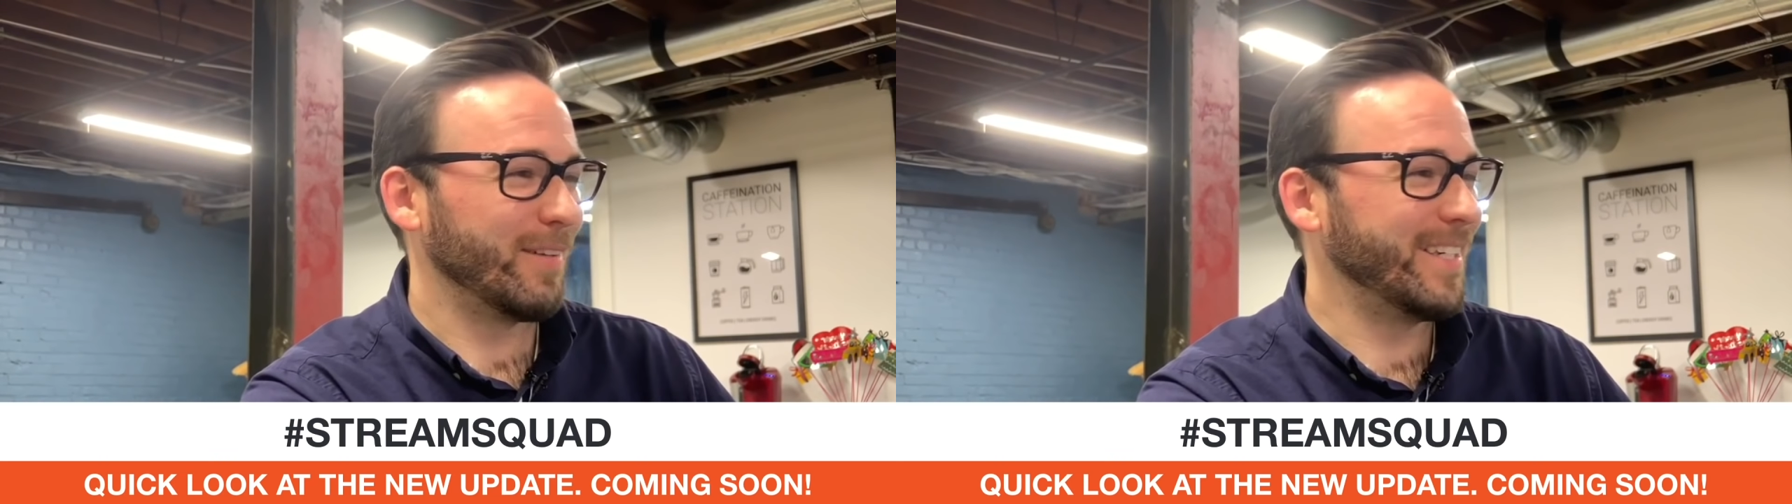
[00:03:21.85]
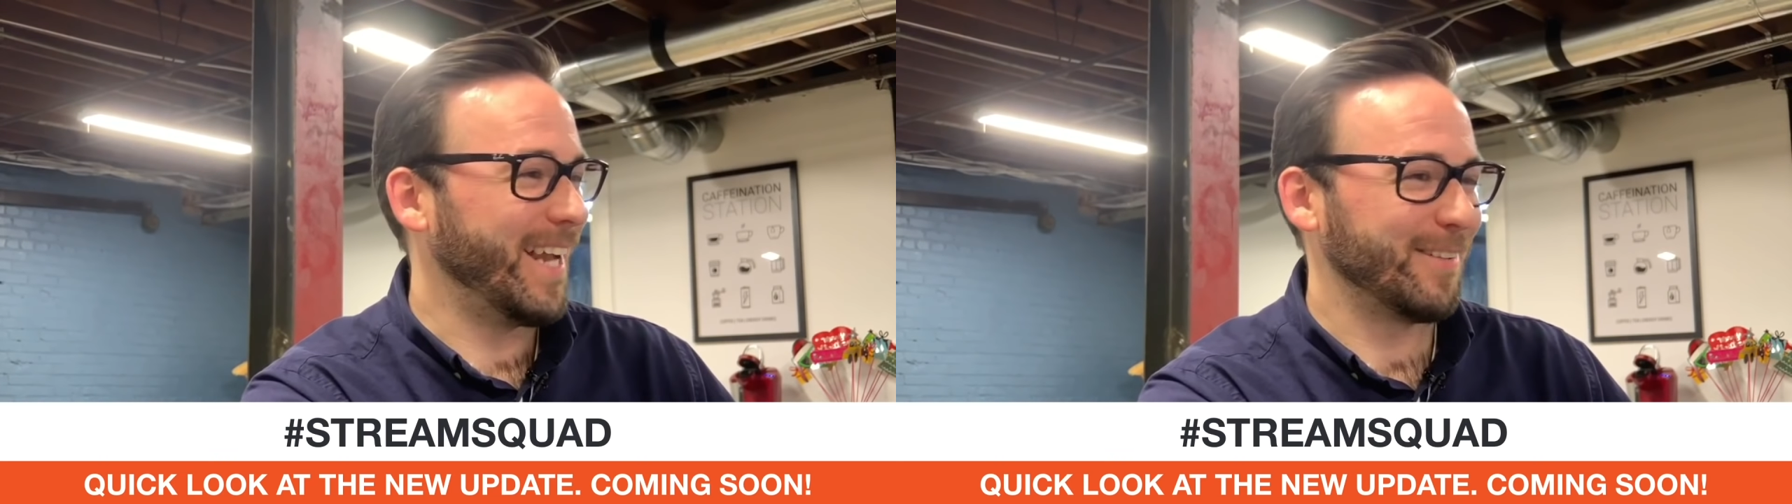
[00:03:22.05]

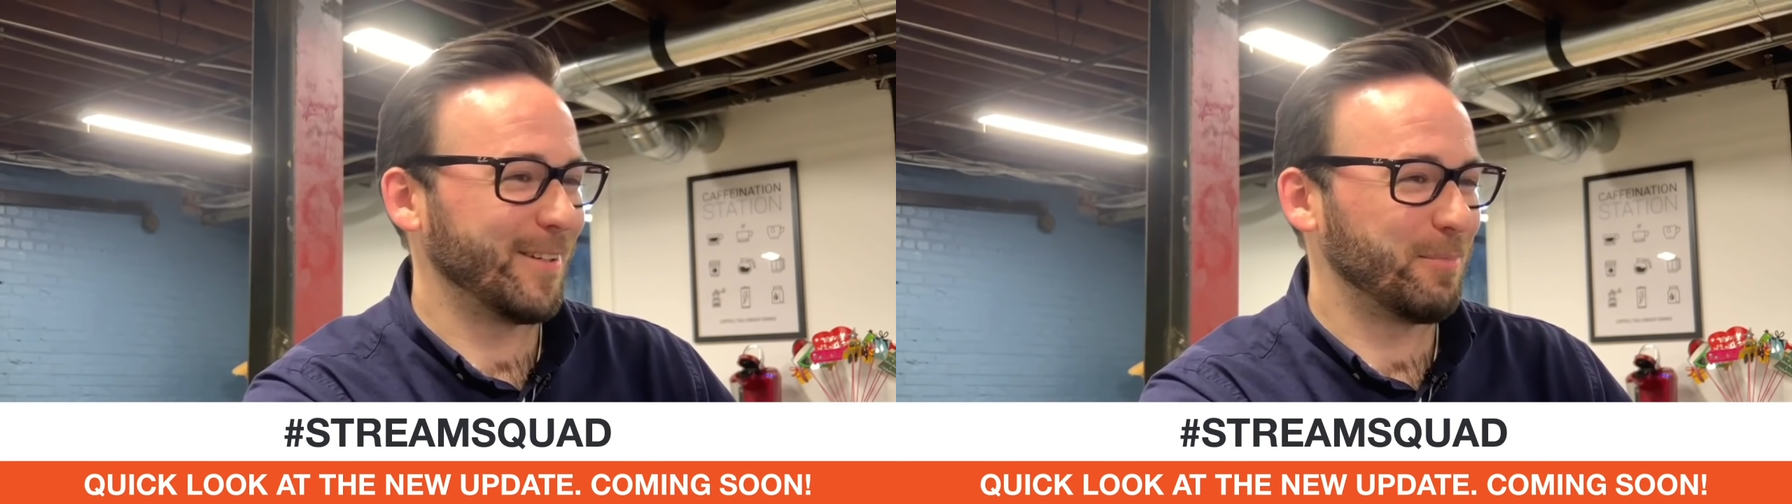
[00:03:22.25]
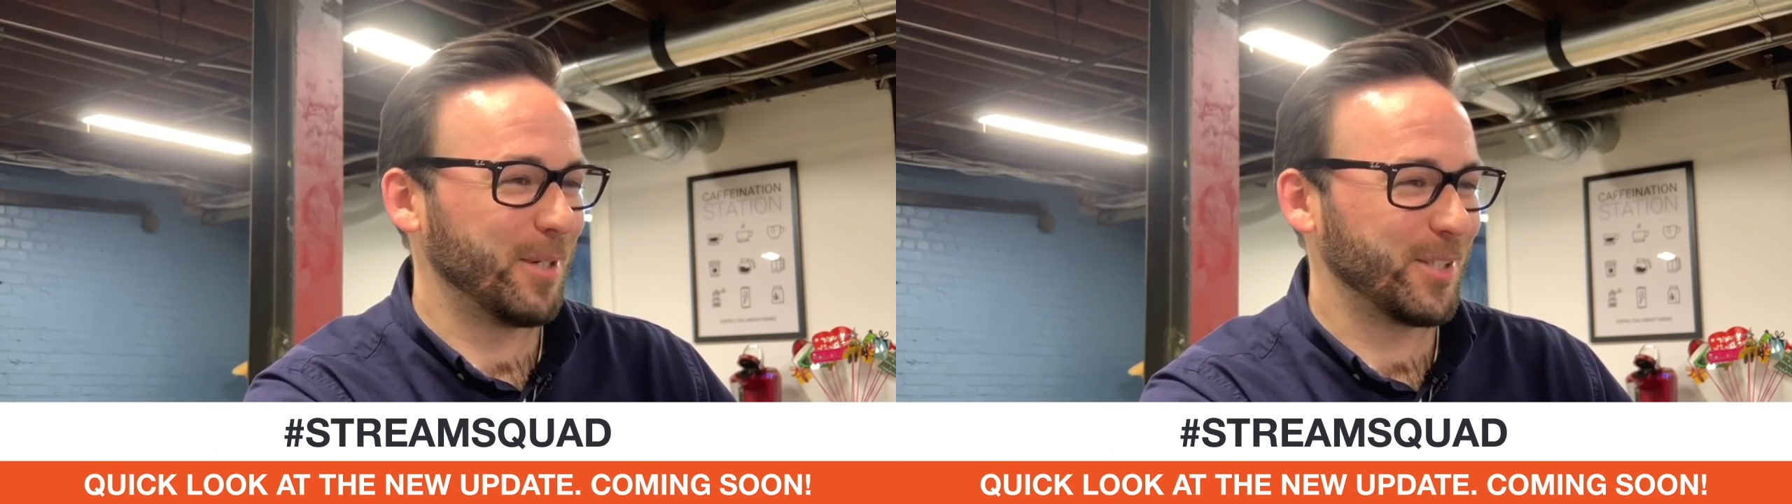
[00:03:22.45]
I'm going to
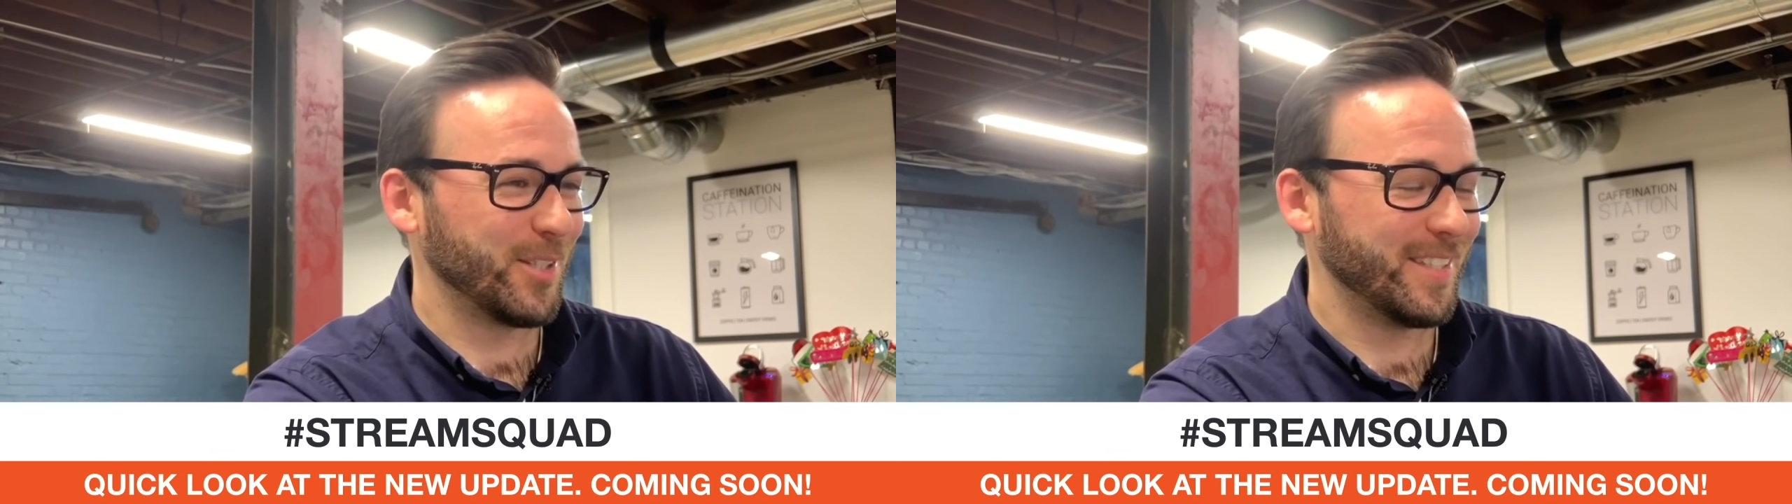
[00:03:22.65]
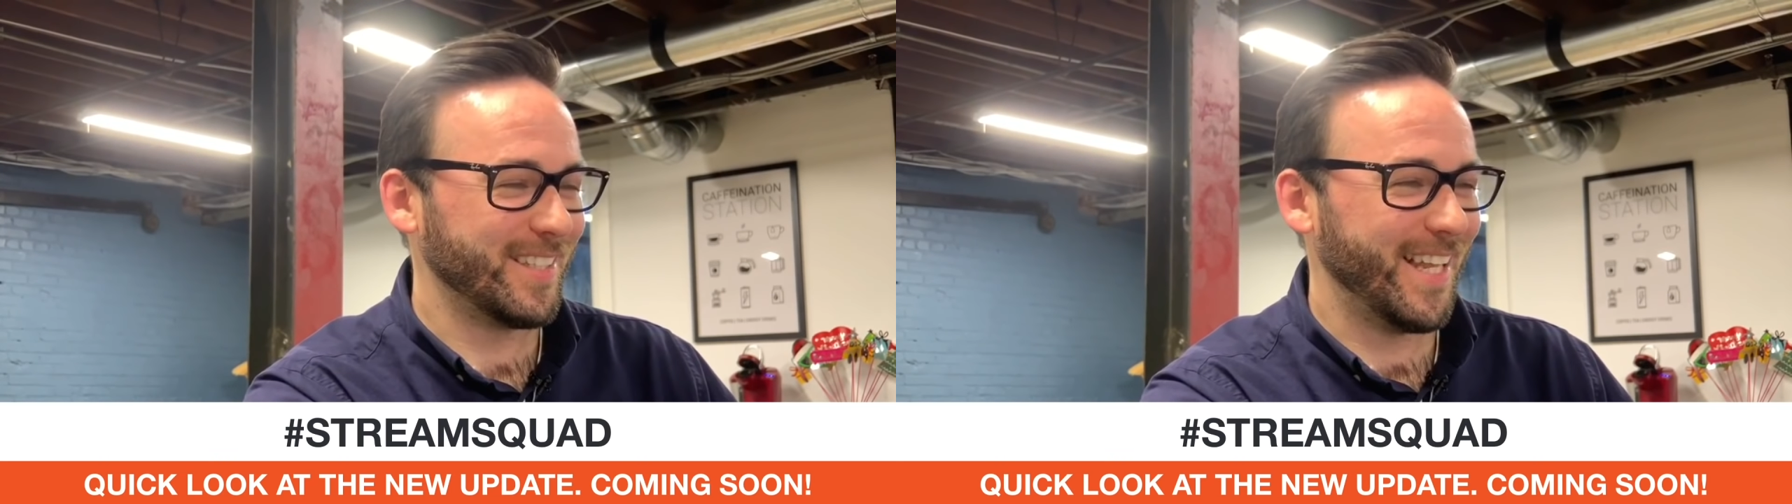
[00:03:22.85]
download the
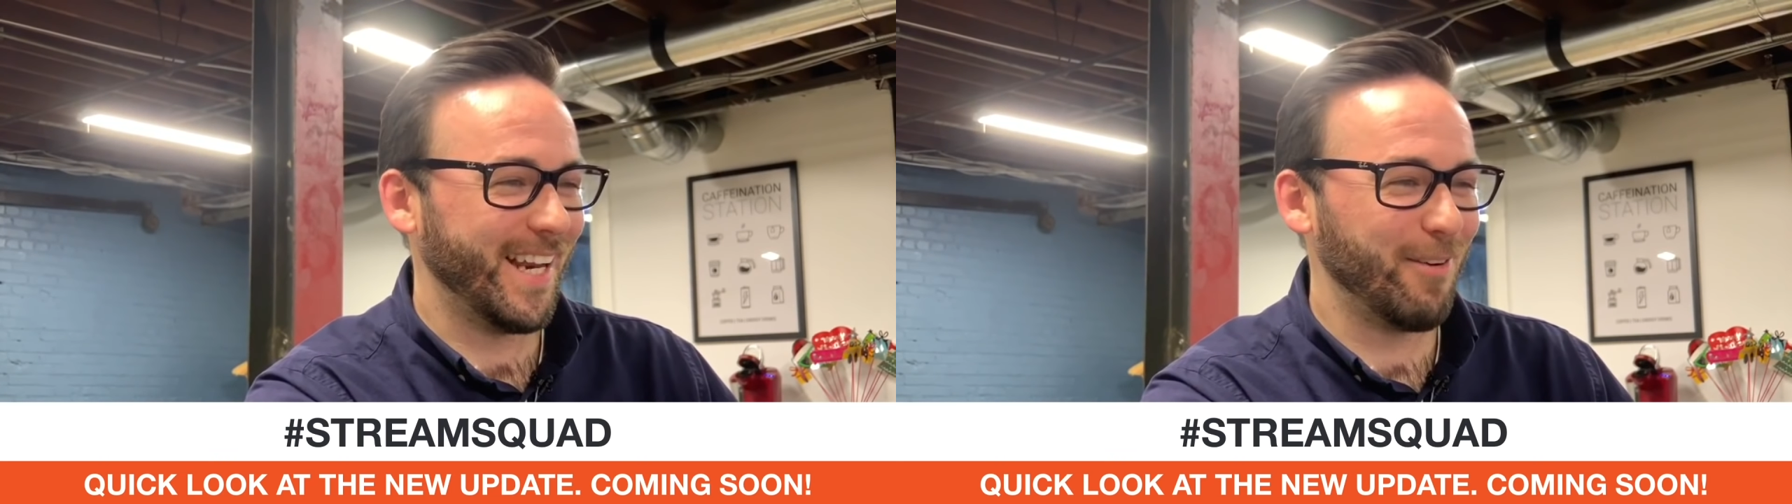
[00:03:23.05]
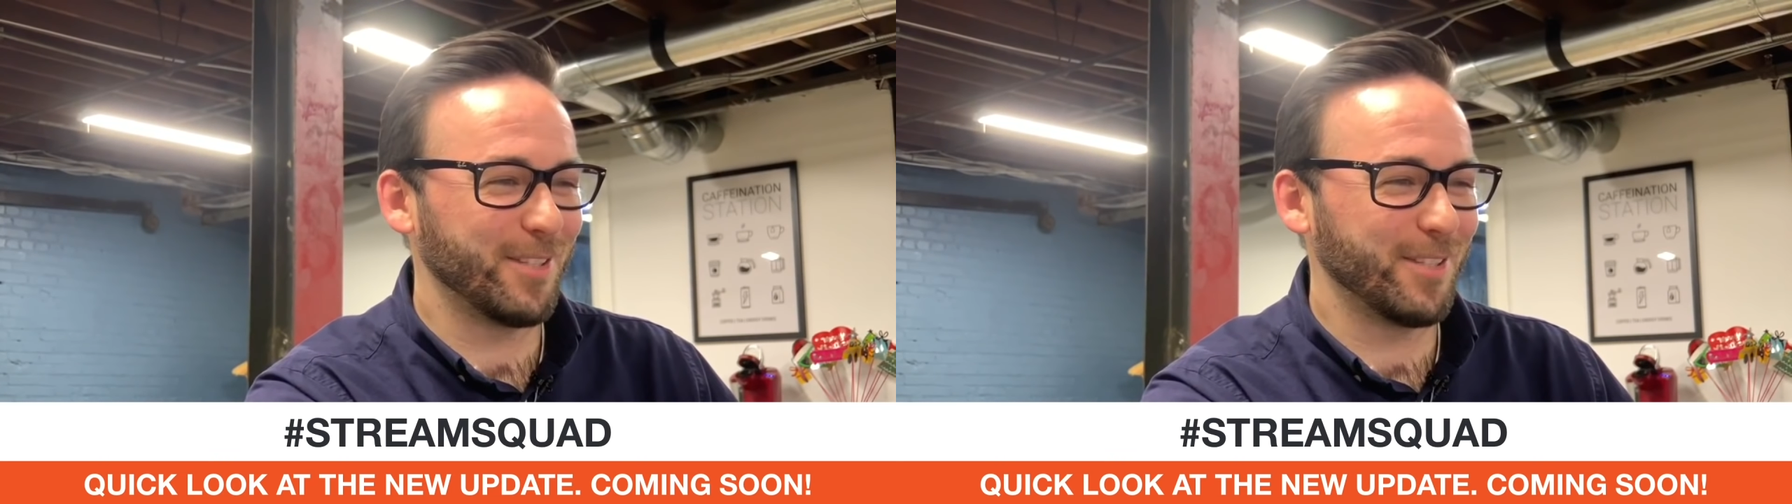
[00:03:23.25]
picture instead.